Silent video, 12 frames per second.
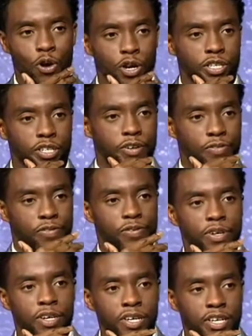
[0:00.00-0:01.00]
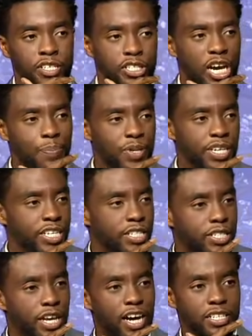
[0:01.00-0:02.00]
work of
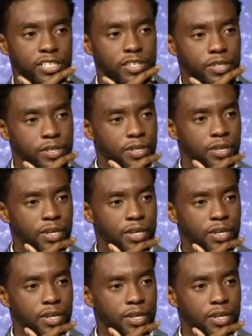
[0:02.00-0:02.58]
Japanese doctor